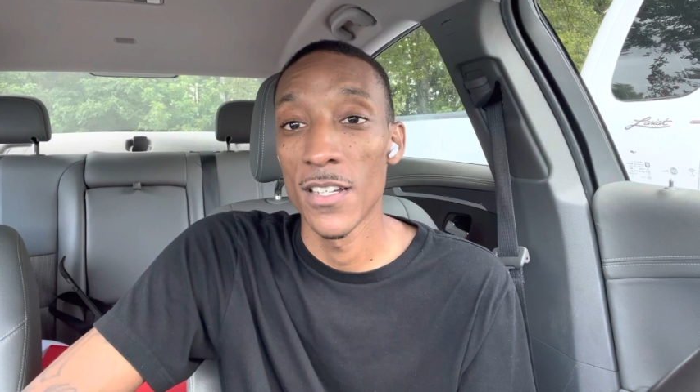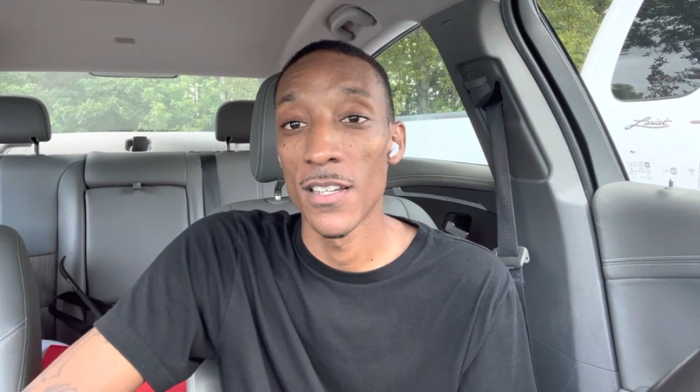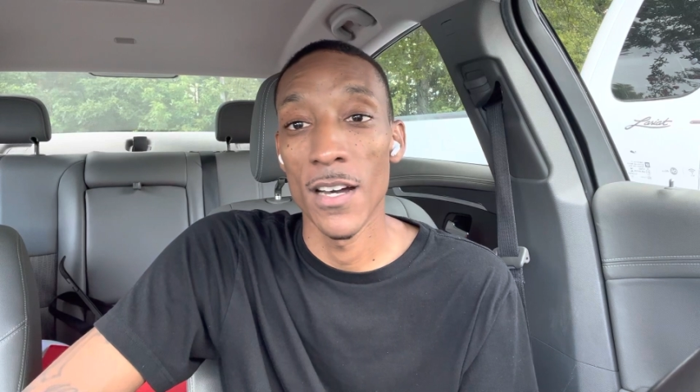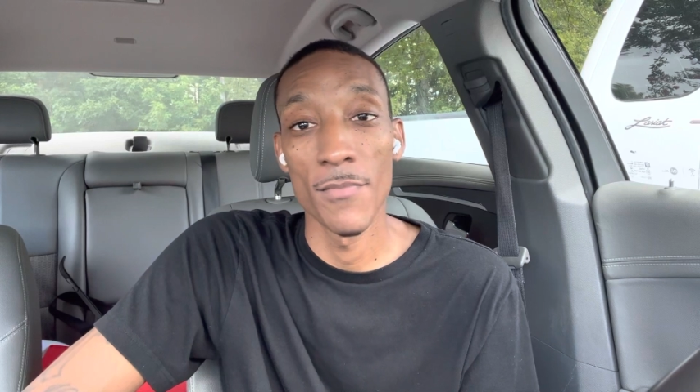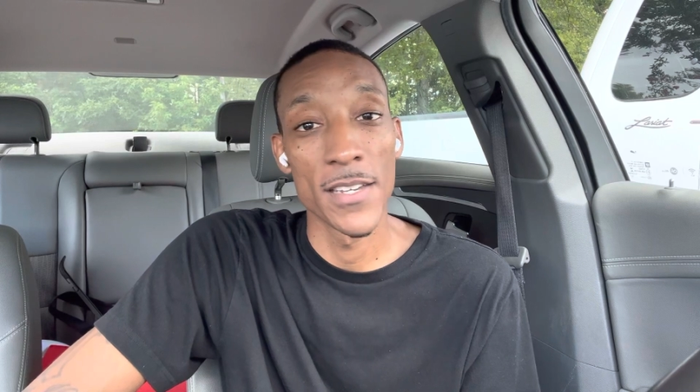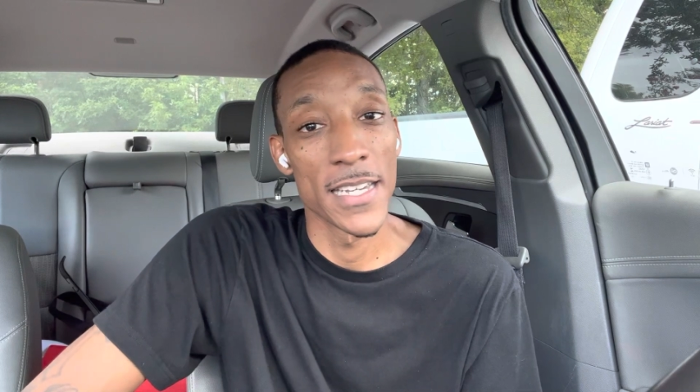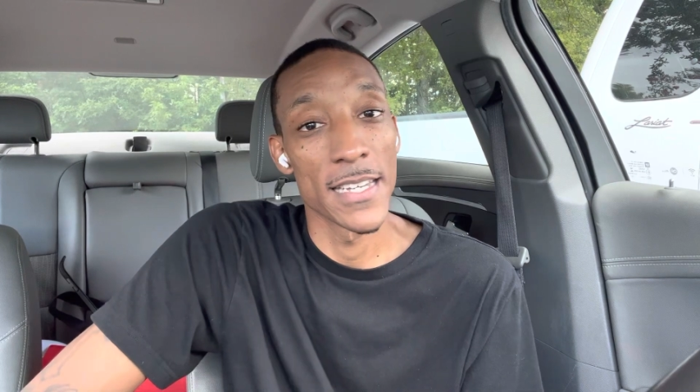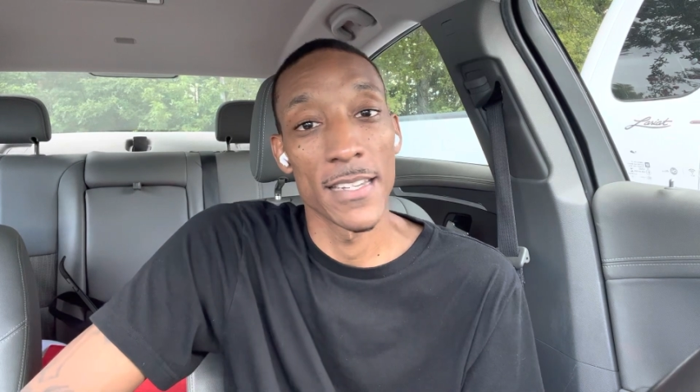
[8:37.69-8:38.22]
I
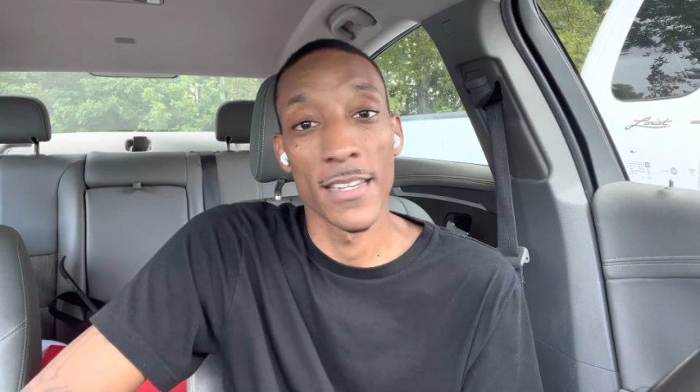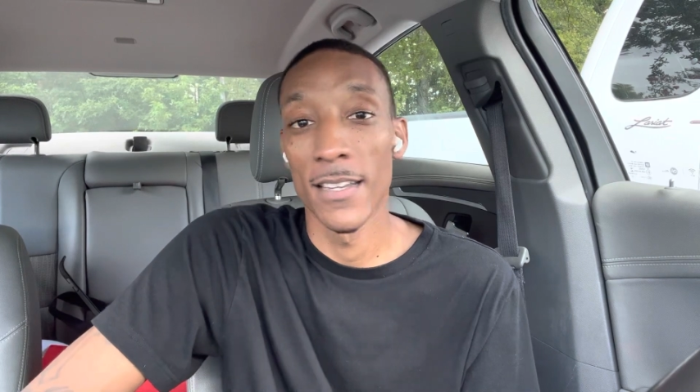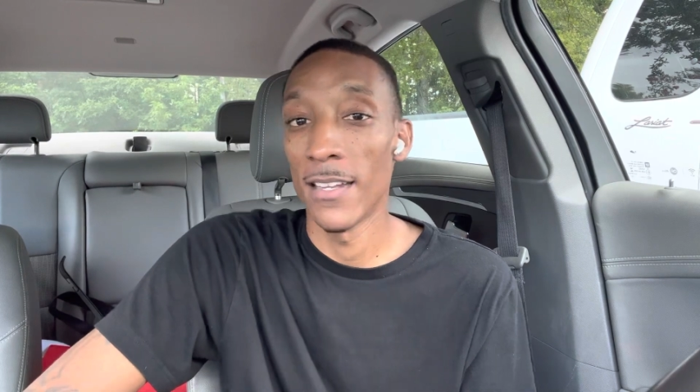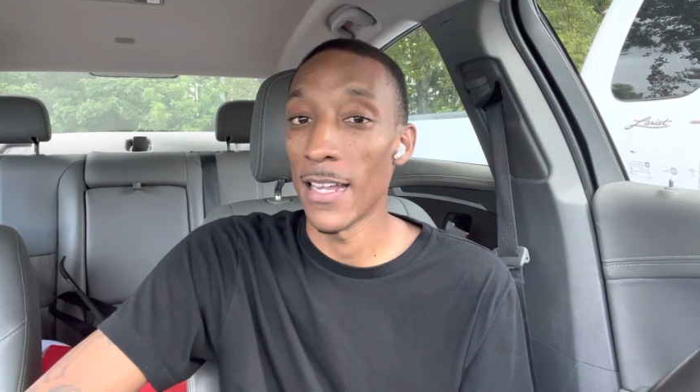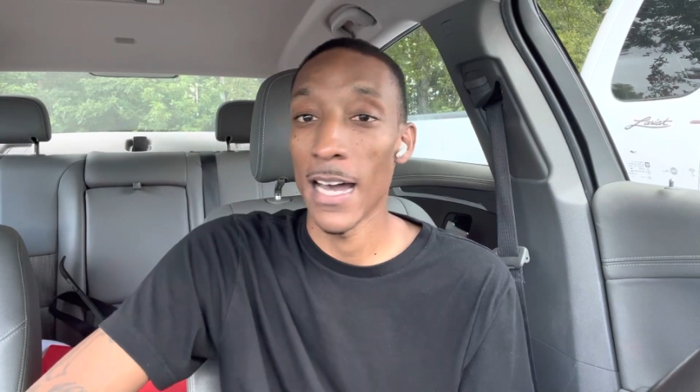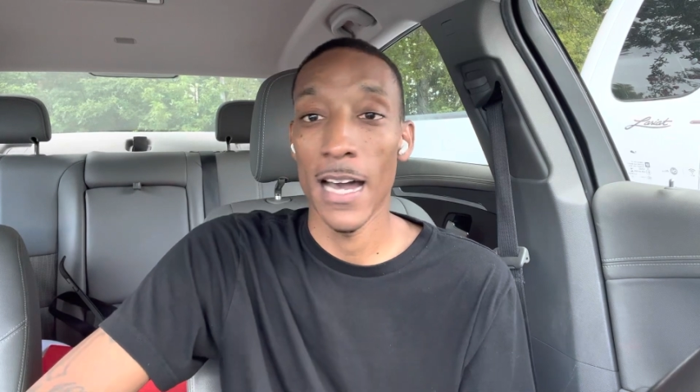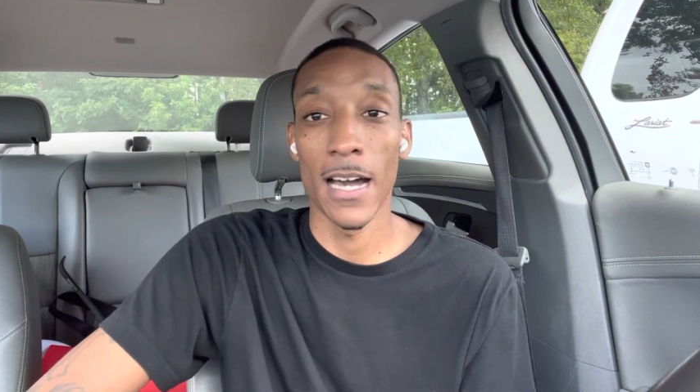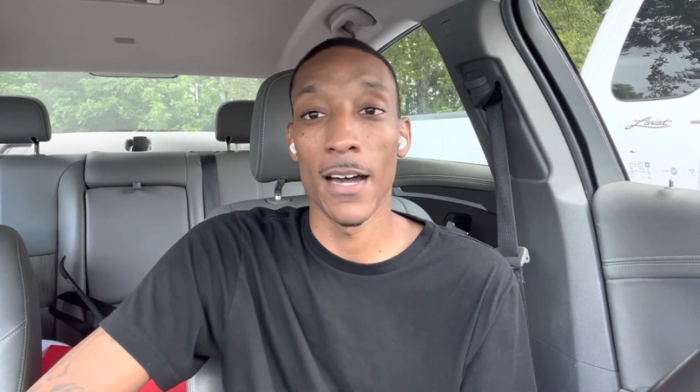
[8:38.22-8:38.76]
mean,
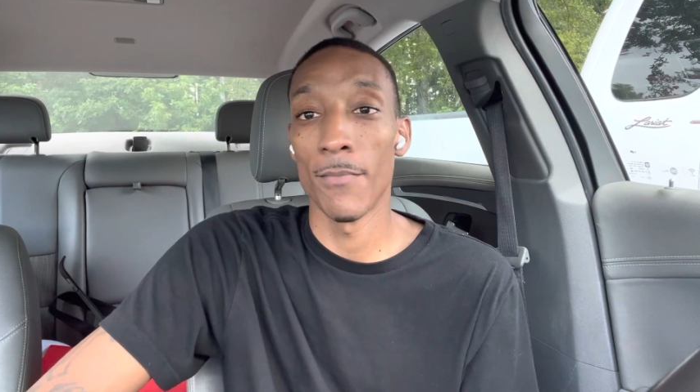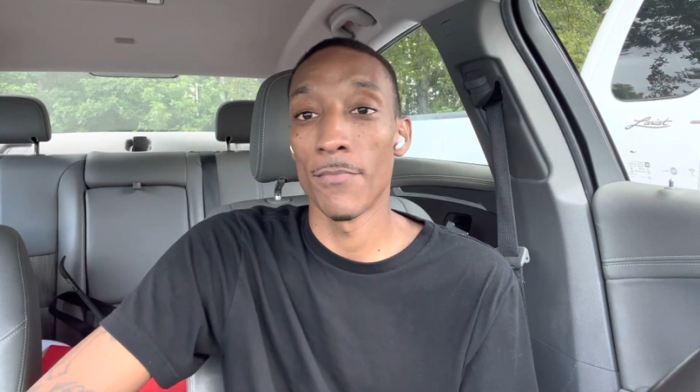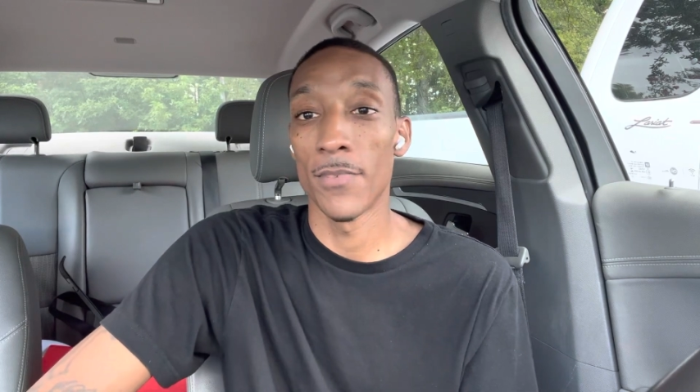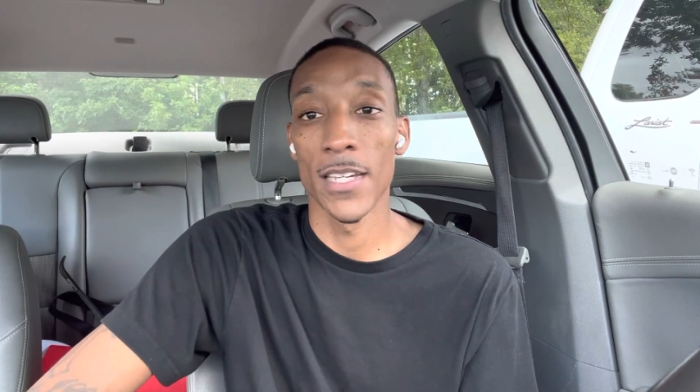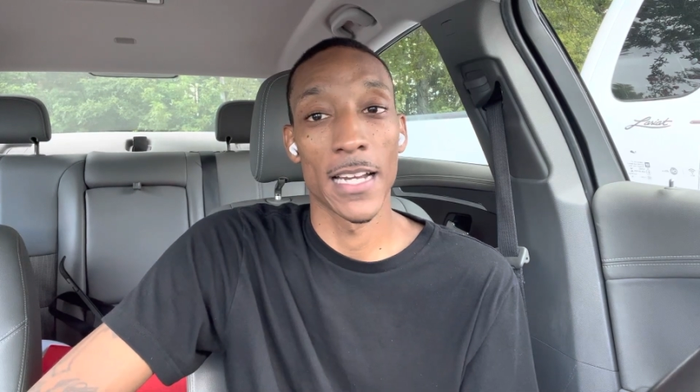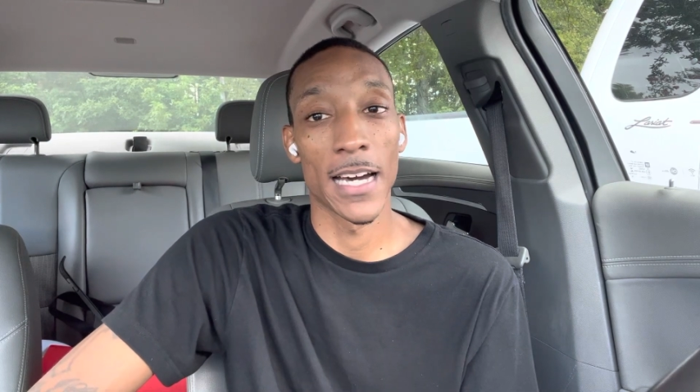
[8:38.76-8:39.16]
I'm being